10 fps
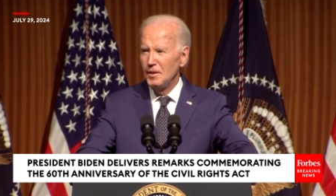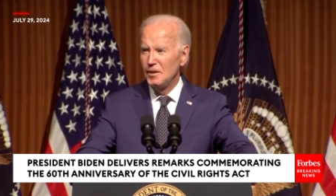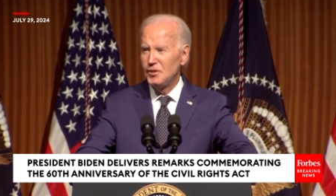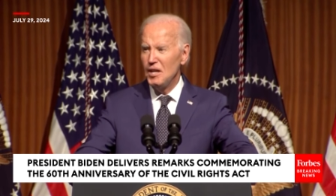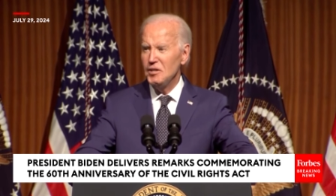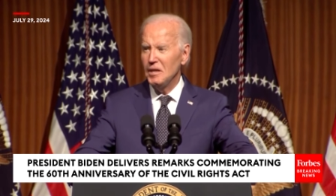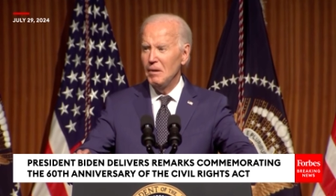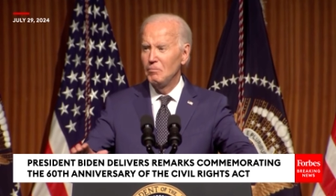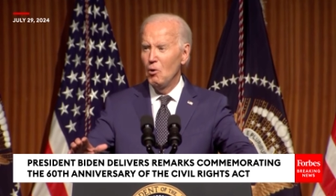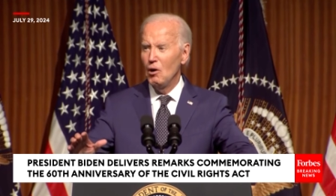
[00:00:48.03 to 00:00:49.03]
The decision
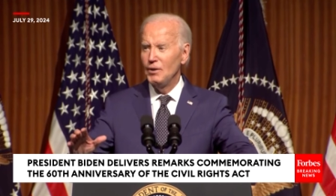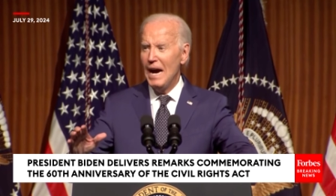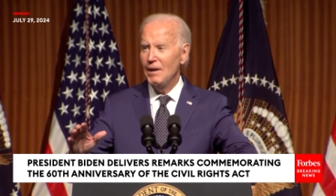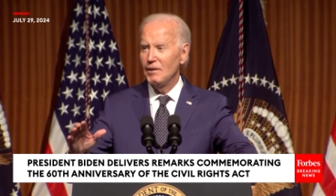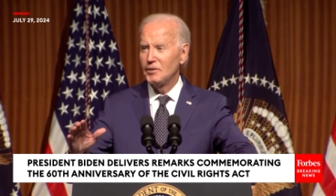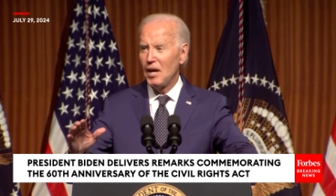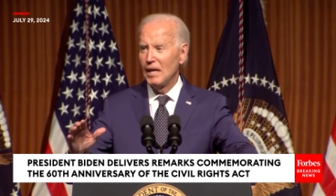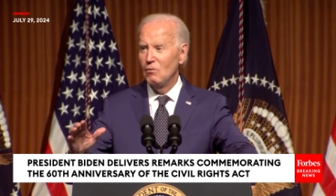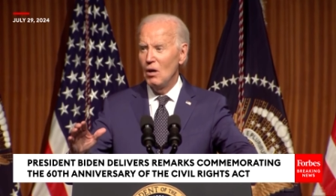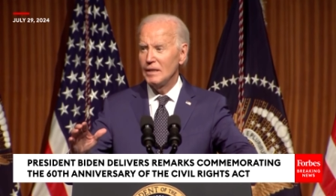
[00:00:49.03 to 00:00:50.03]
can be boiled down to the
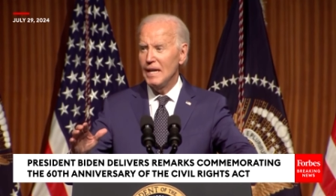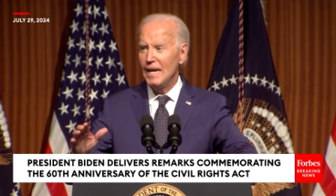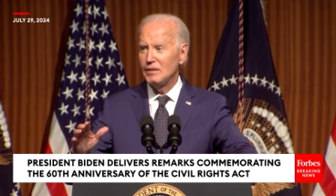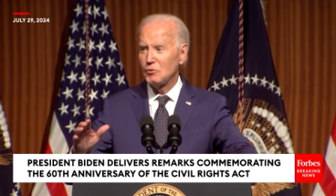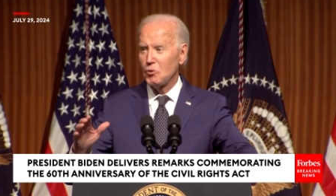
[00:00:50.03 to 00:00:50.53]
title of one case